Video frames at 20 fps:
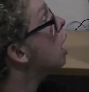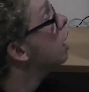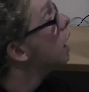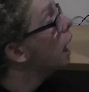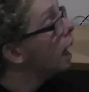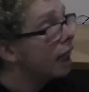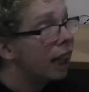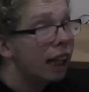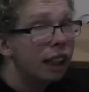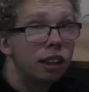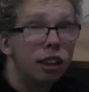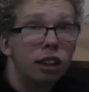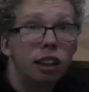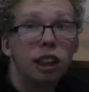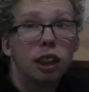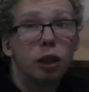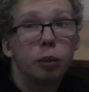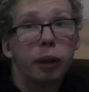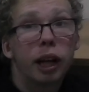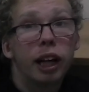Then it gets to
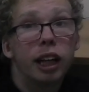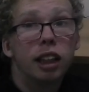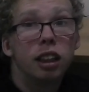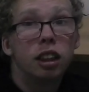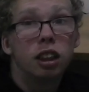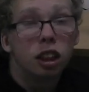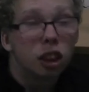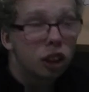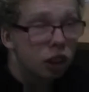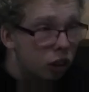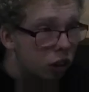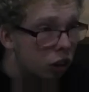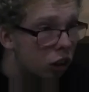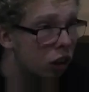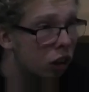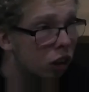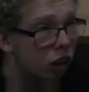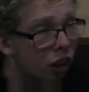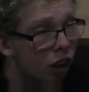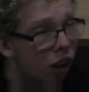this page,
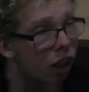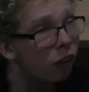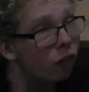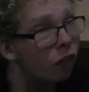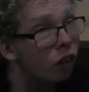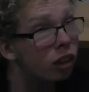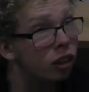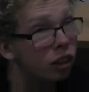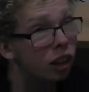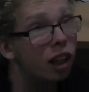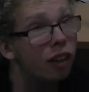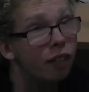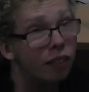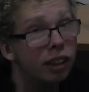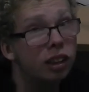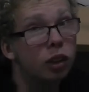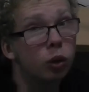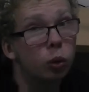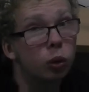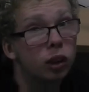if
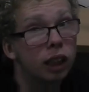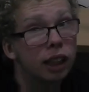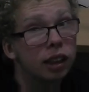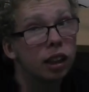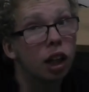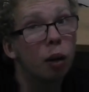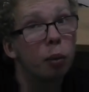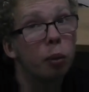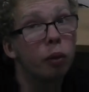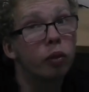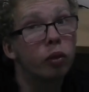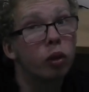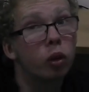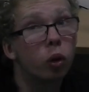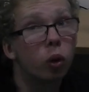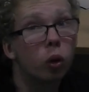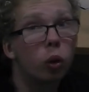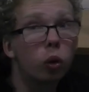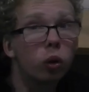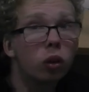it's all set up of
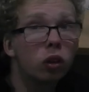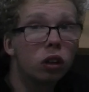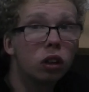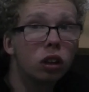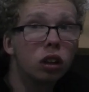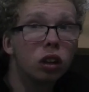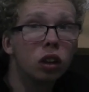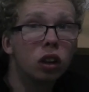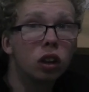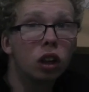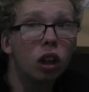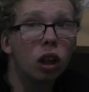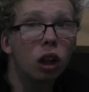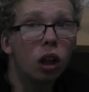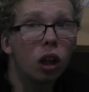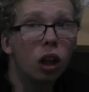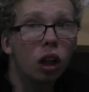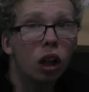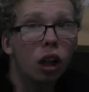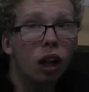course,
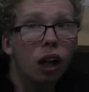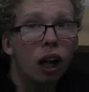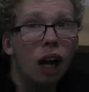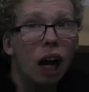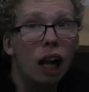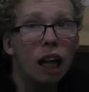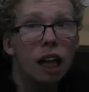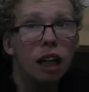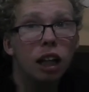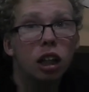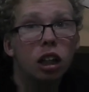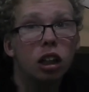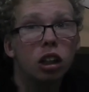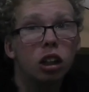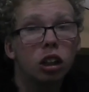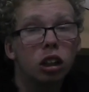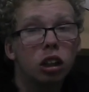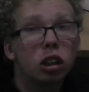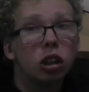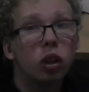and then you
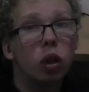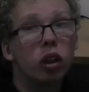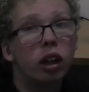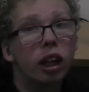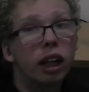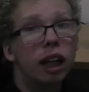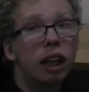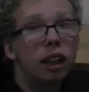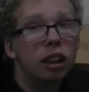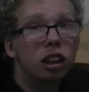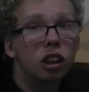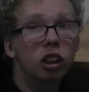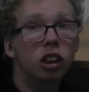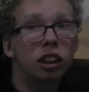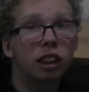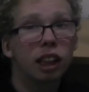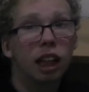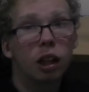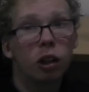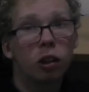can just log in as
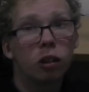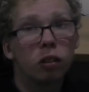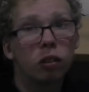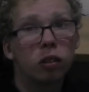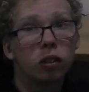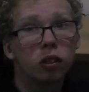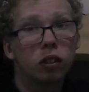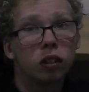yourself.